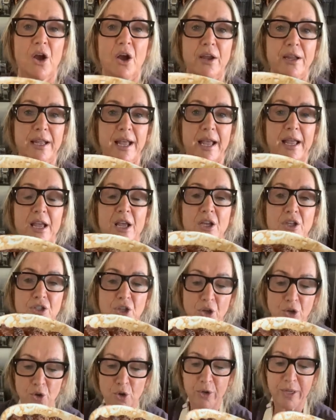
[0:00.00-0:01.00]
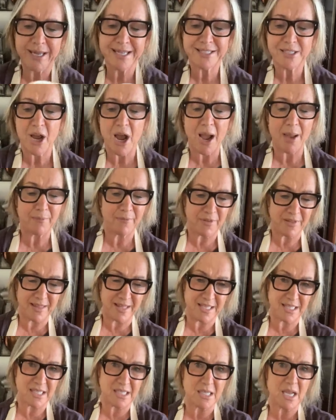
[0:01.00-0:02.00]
Okay, so cooking time for this